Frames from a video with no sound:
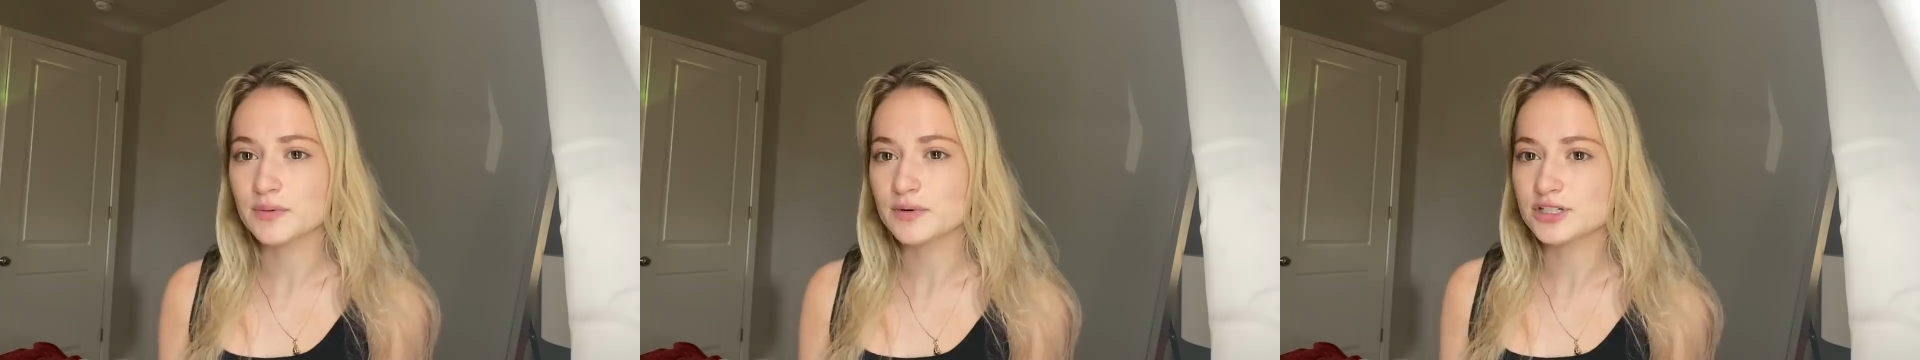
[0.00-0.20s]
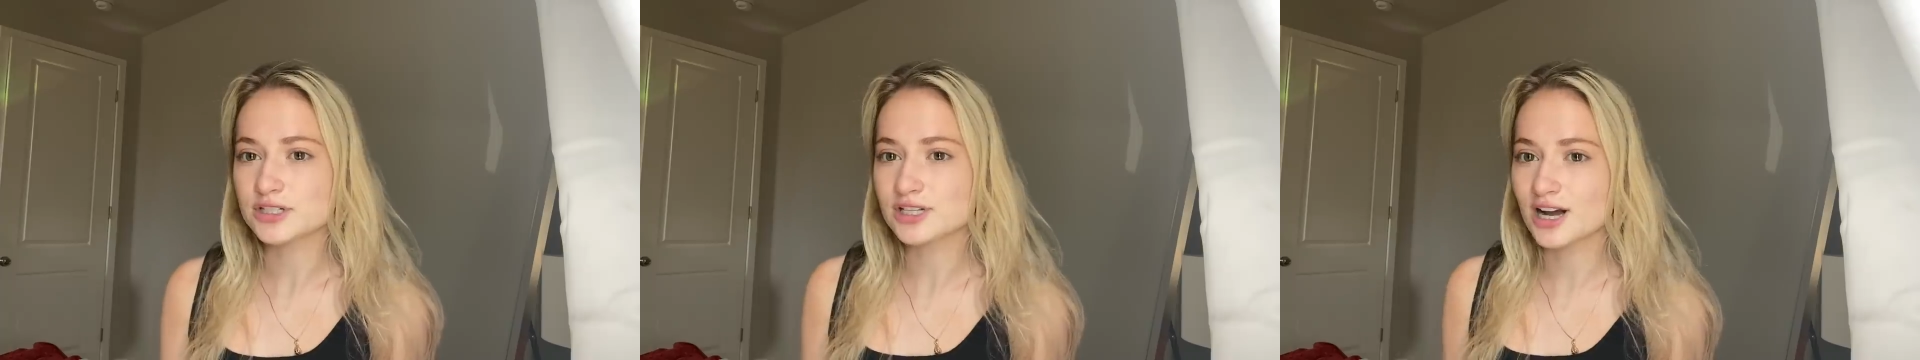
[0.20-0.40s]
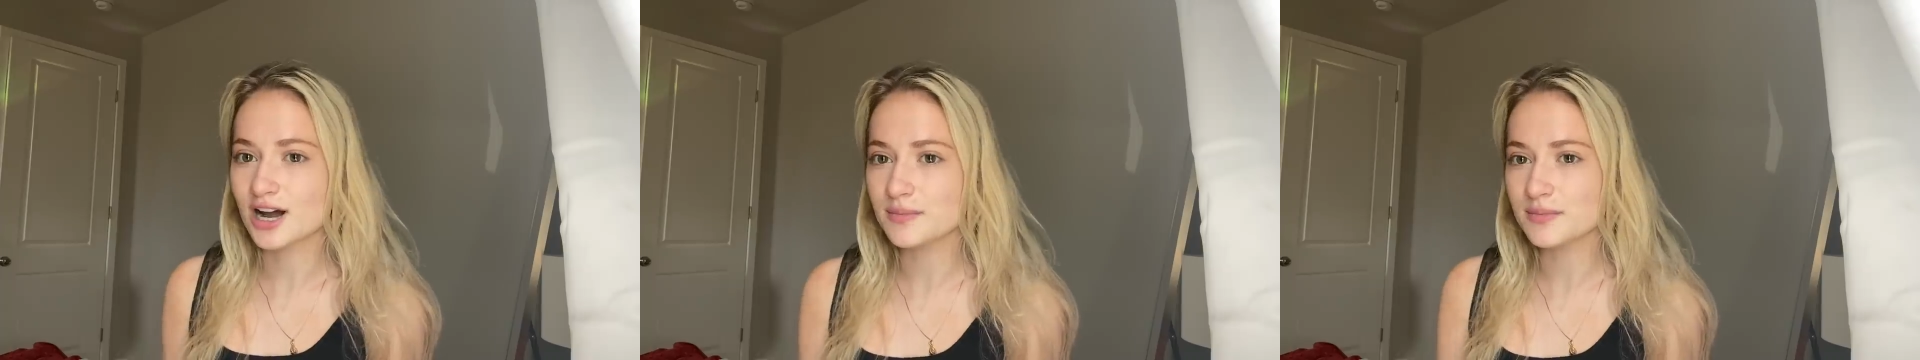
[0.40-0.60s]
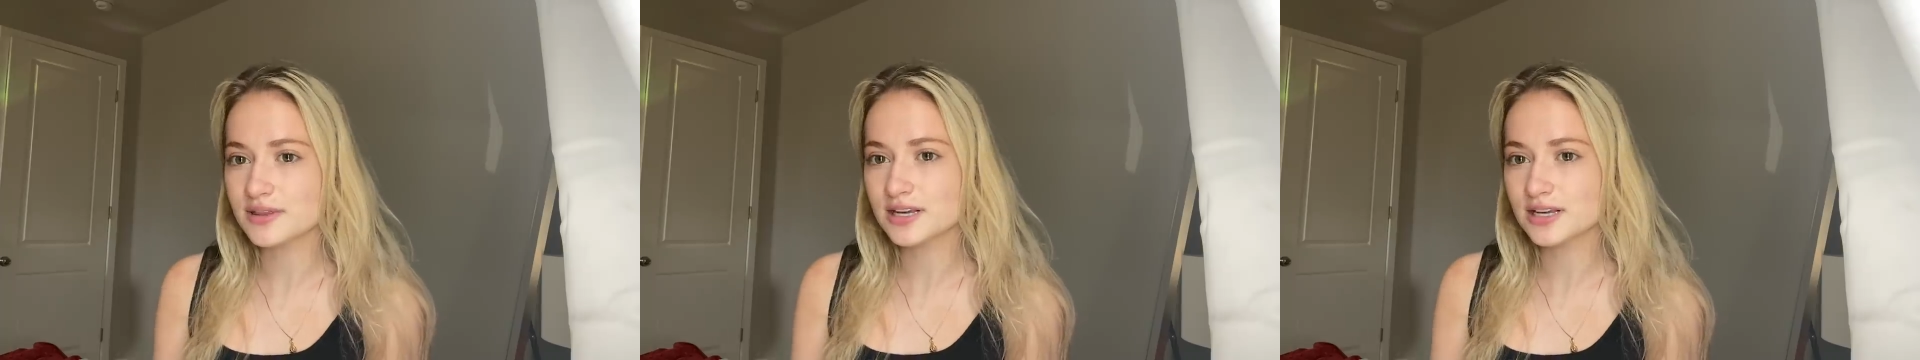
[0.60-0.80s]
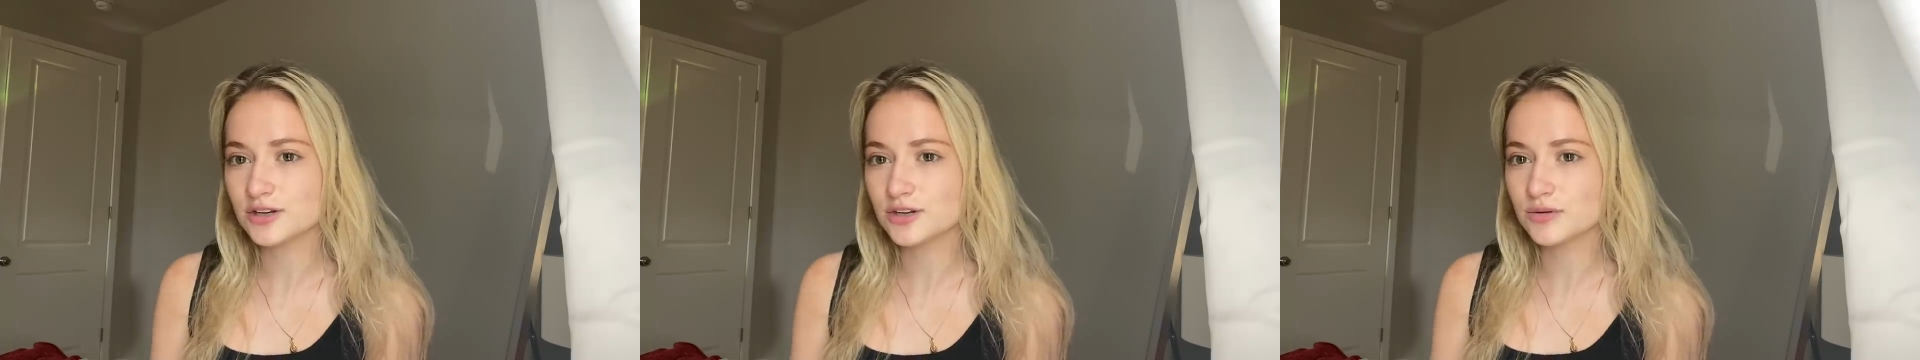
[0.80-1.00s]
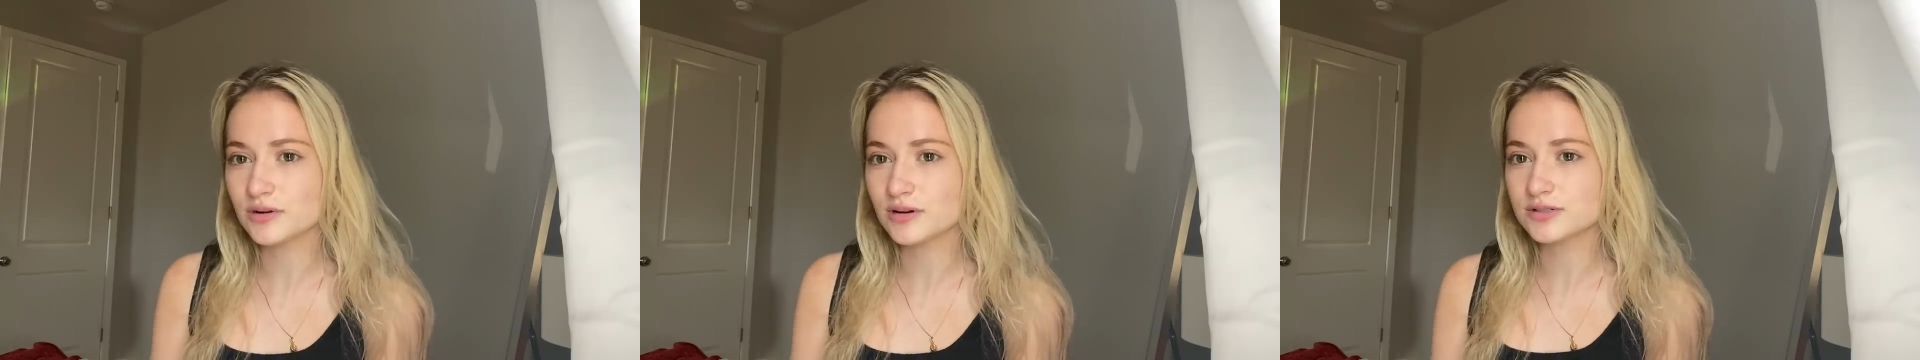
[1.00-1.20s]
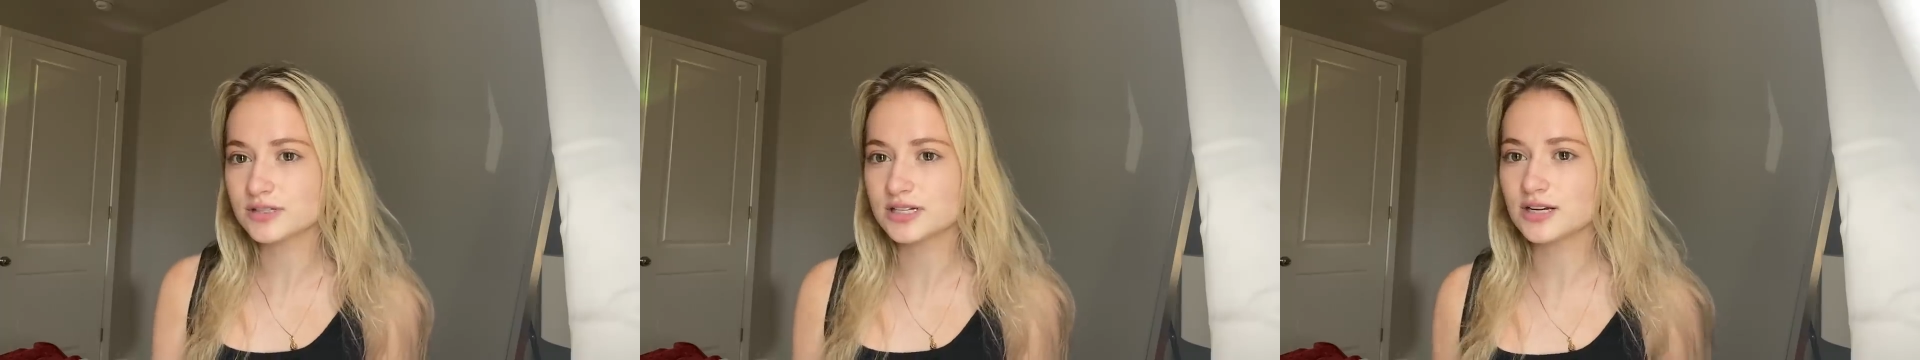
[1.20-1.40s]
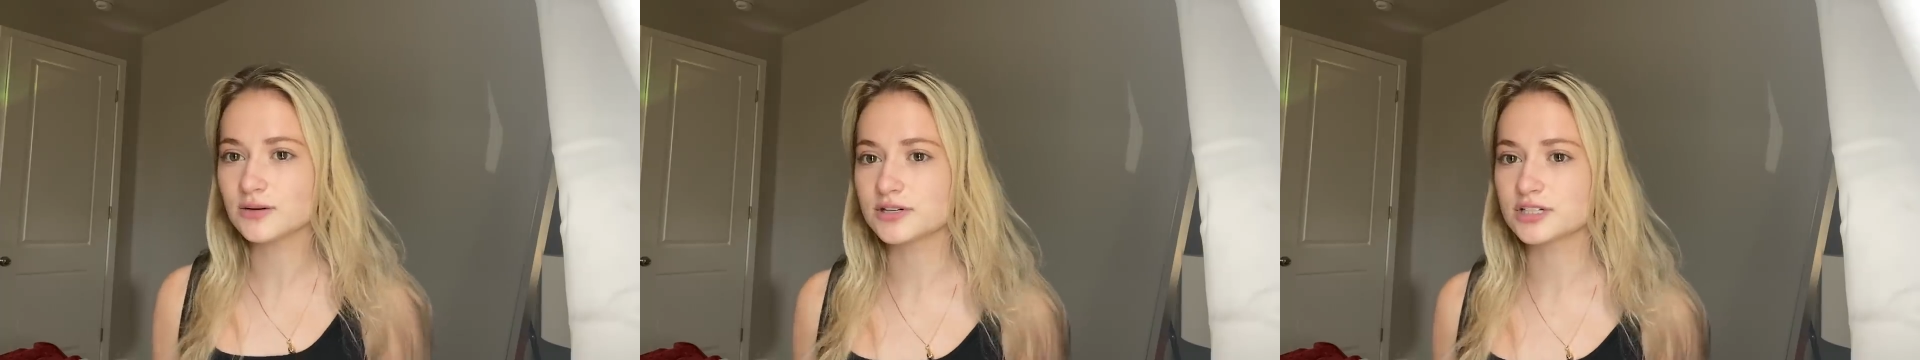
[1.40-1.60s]
which is a common thing you do in
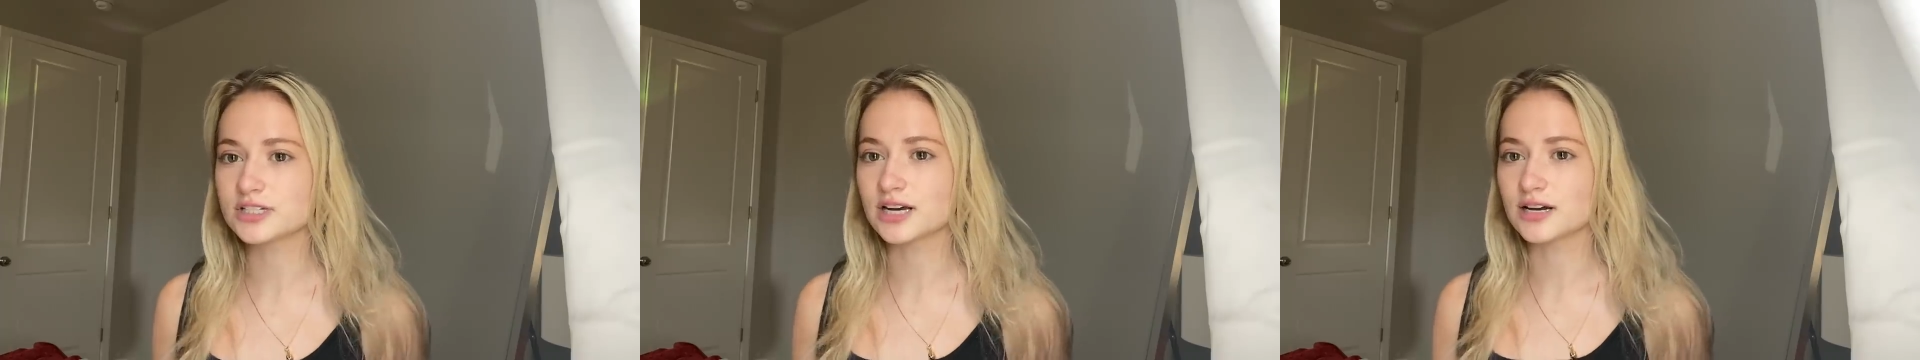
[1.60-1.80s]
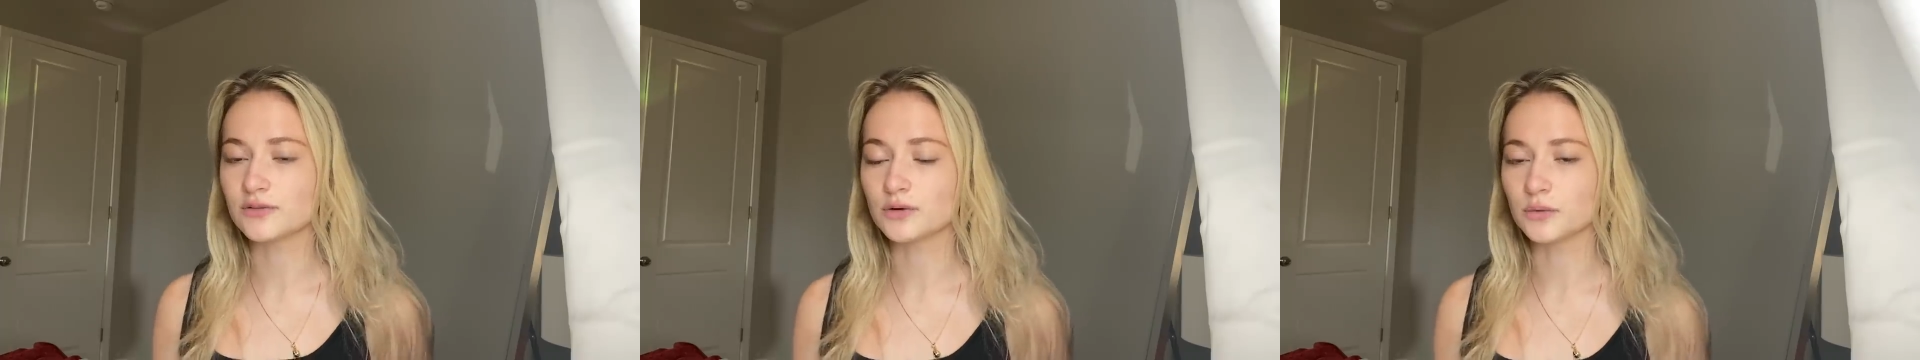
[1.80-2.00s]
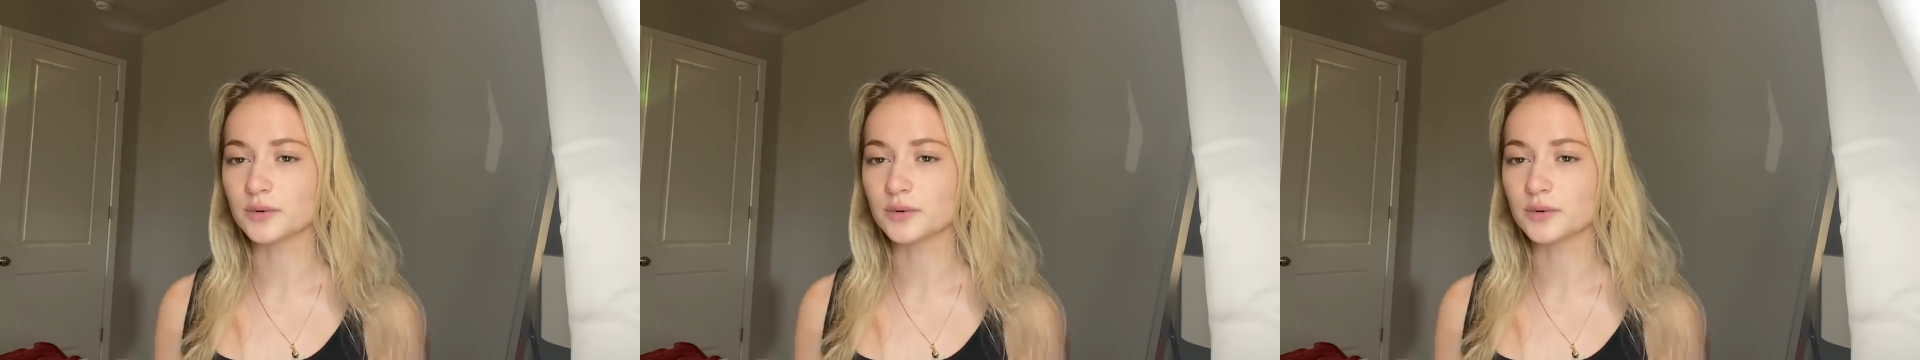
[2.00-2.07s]
OCD, which is kind of a